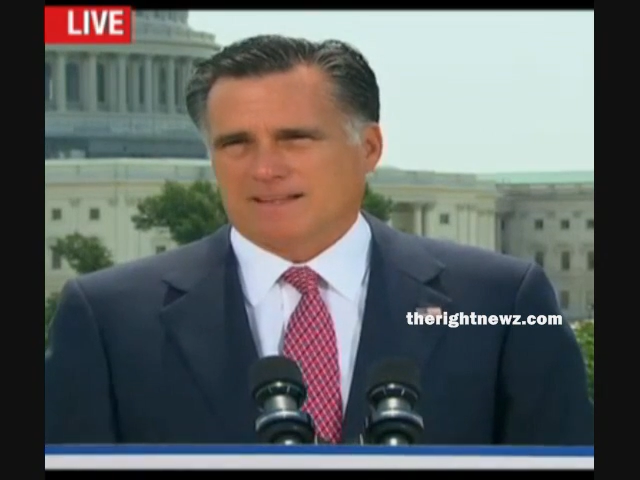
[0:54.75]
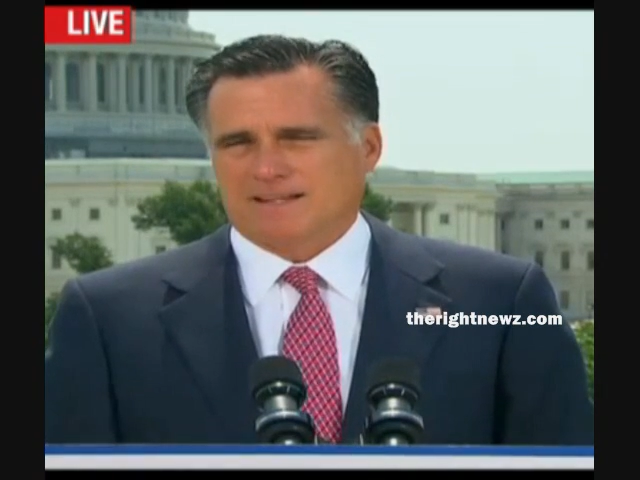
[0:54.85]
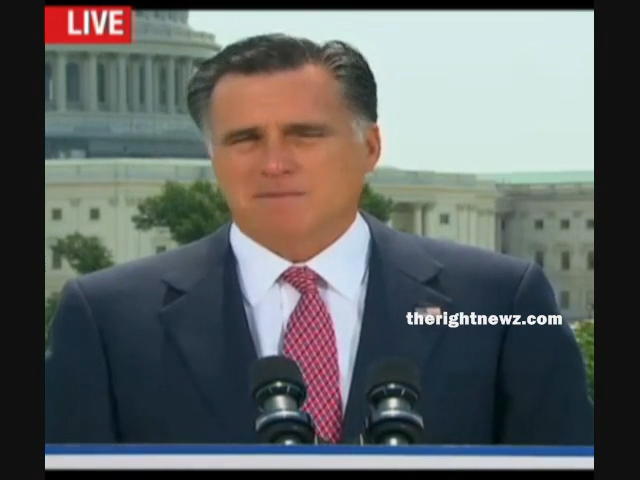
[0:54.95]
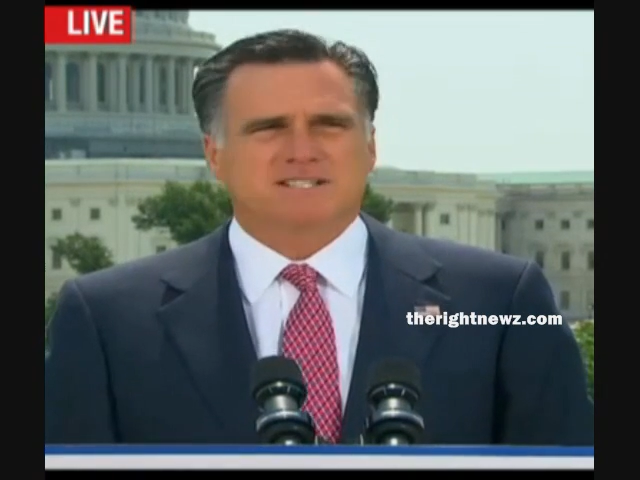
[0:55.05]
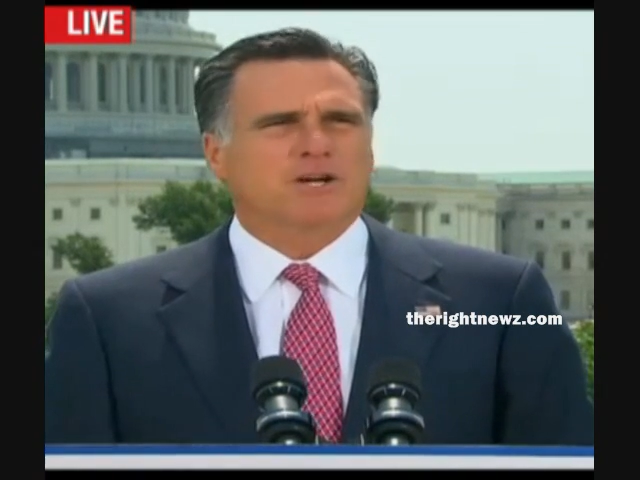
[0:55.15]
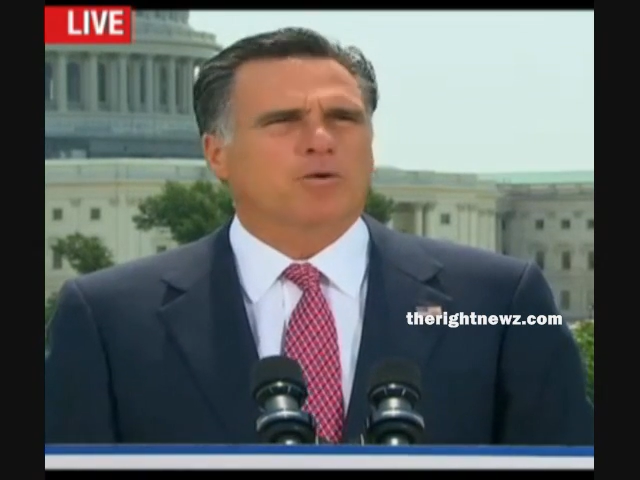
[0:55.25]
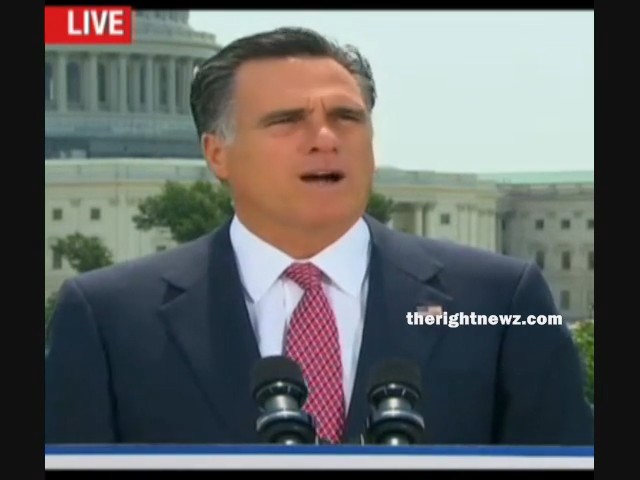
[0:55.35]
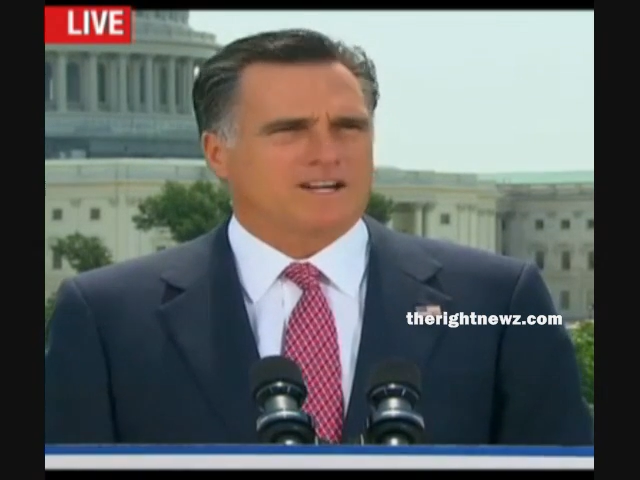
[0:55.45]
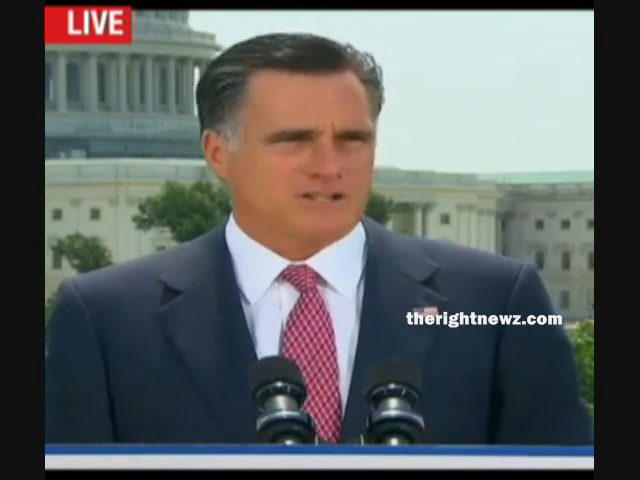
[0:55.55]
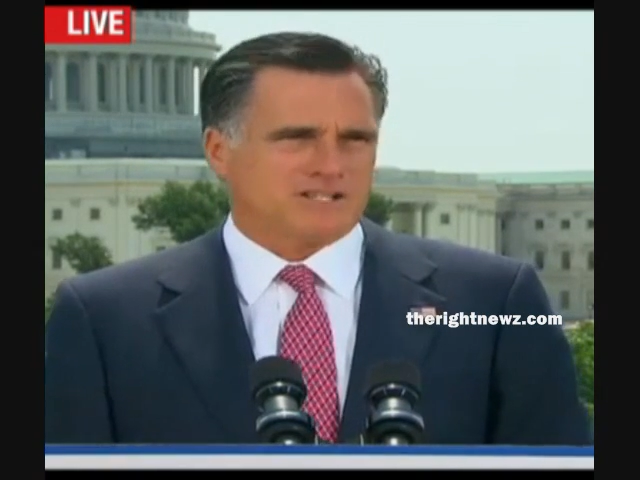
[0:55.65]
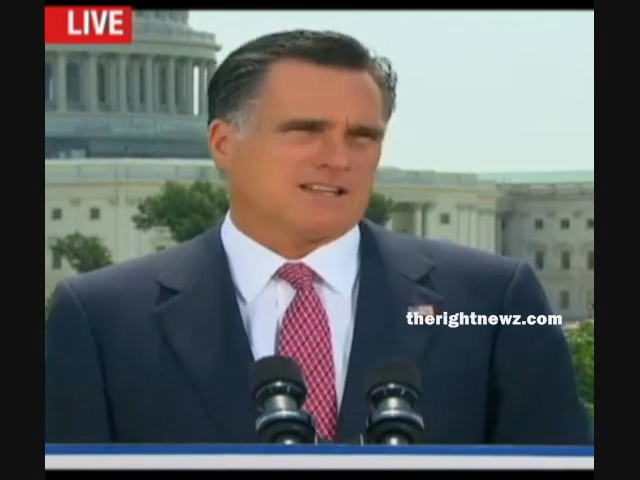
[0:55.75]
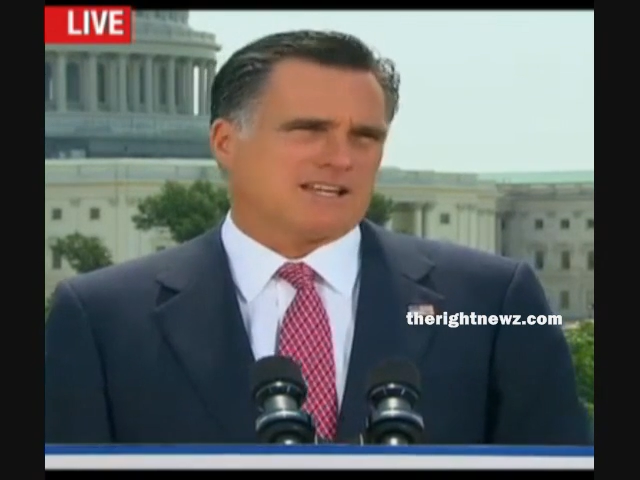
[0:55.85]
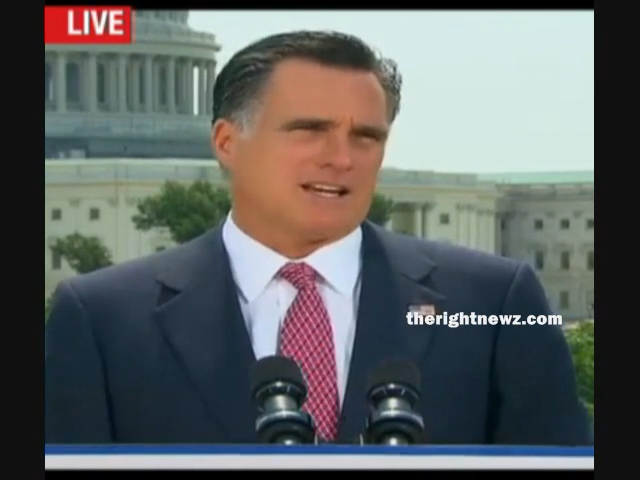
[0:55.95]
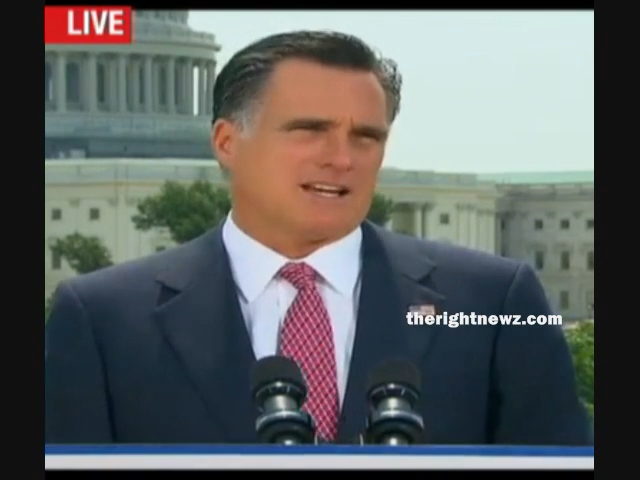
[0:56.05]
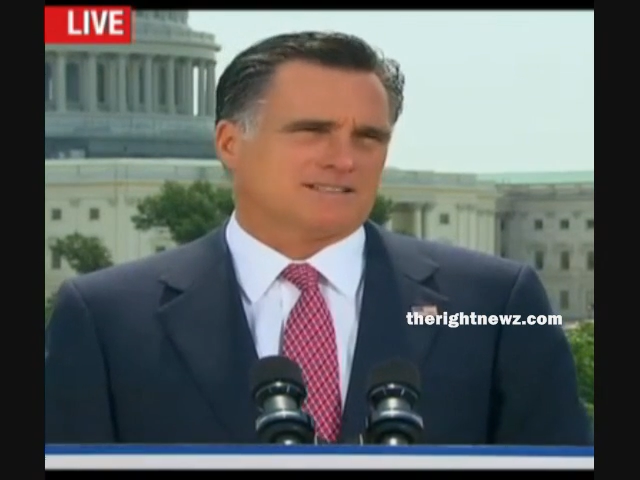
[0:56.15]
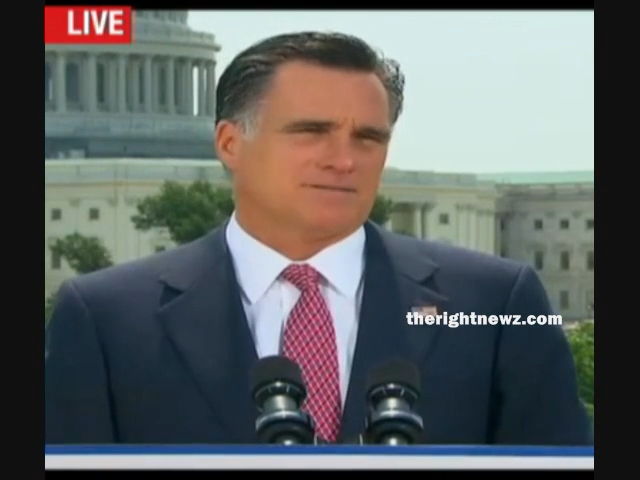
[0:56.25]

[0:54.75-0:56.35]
Let me tell you why I say that.